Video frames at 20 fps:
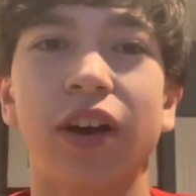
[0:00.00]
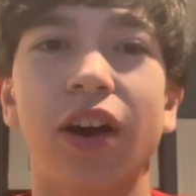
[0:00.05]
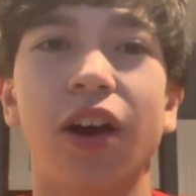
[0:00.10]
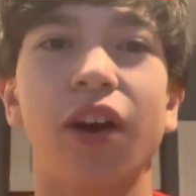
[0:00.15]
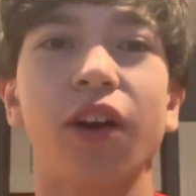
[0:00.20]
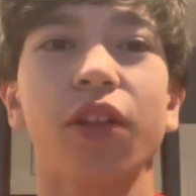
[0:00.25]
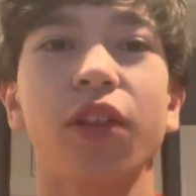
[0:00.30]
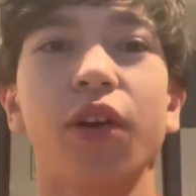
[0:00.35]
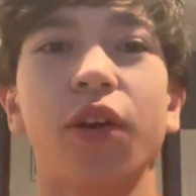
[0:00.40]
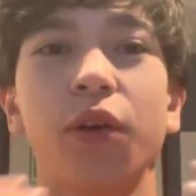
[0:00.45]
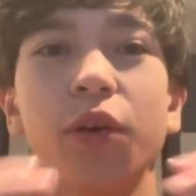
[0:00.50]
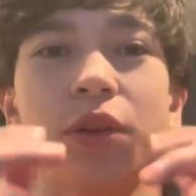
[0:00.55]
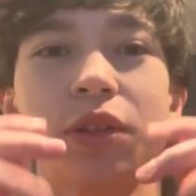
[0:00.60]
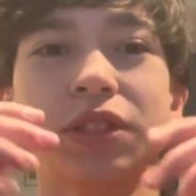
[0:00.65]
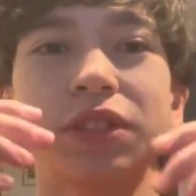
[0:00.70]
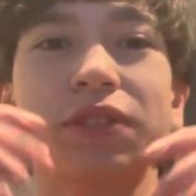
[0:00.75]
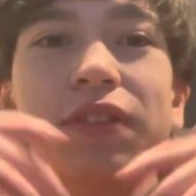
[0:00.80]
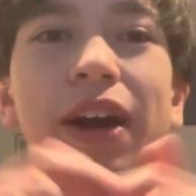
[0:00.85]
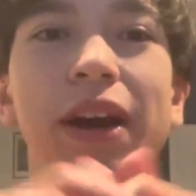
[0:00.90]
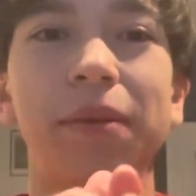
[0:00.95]
all the
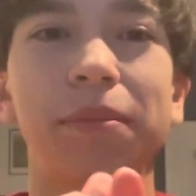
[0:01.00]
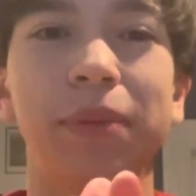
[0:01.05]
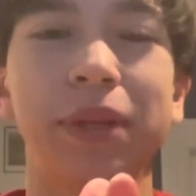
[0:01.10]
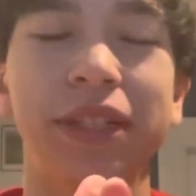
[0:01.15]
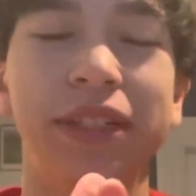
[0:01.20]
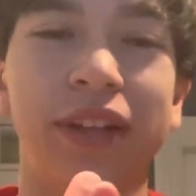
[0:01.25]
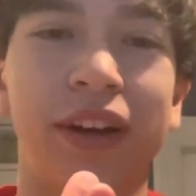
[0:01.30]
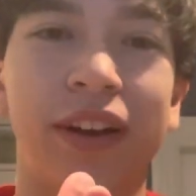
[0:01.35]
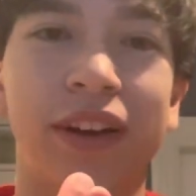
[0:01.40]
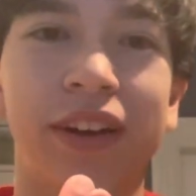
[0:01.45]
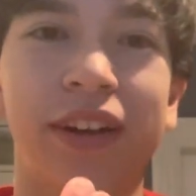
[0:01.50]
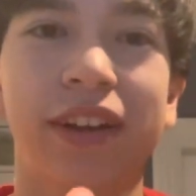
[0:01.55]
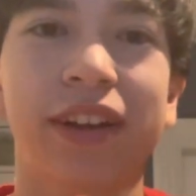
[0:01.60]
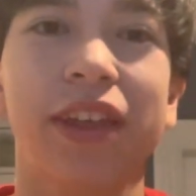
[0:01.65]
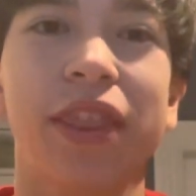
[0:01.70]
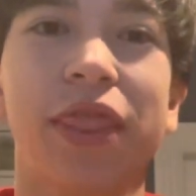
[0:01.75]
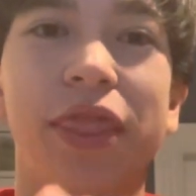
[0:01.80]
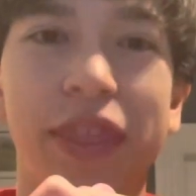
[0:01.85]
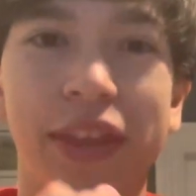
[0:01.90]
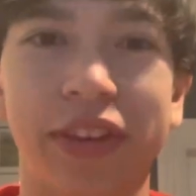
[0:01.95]
holes around
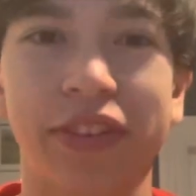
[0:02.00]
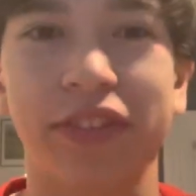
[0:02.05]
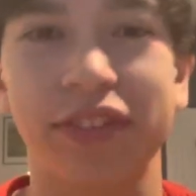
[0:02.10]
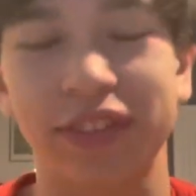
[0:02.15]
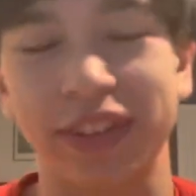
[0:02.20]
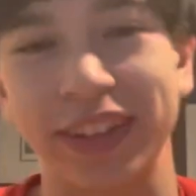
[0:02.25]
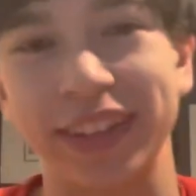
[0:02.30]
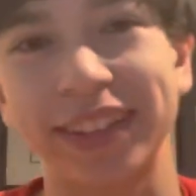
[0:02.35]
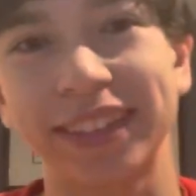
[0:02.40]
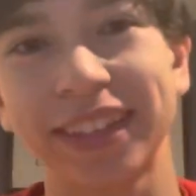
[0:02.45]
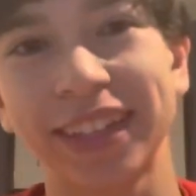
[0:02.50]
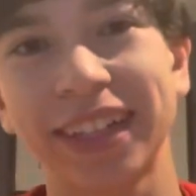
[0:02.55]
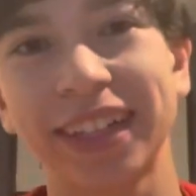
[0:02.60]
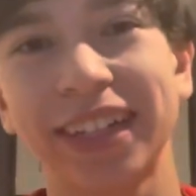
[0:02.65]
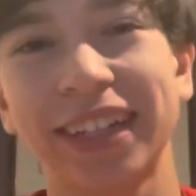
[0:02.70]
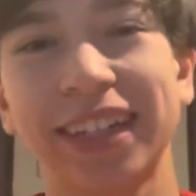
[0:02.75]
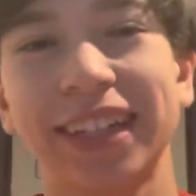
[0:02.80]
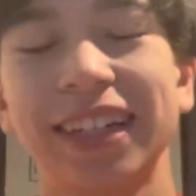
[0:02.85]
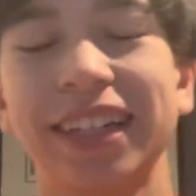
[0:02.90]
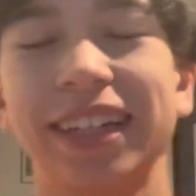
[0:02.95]
Bedard this season,